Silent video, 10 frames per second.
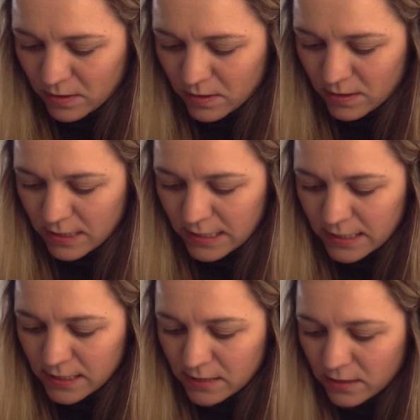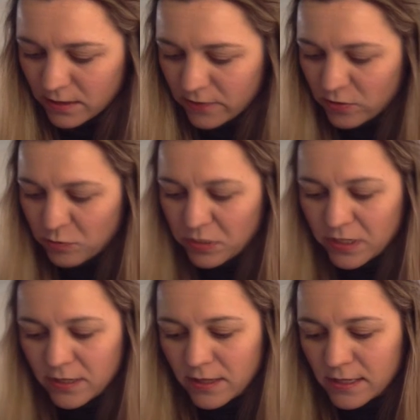And that's it. I have
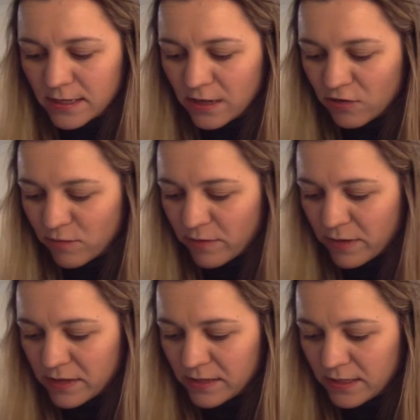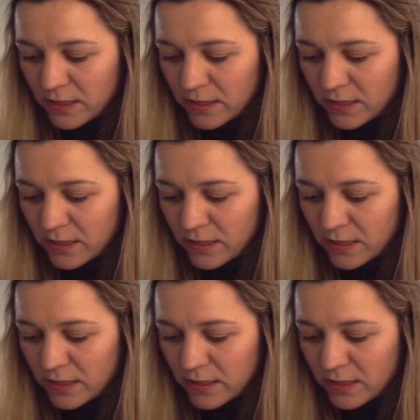completed the design of my biasing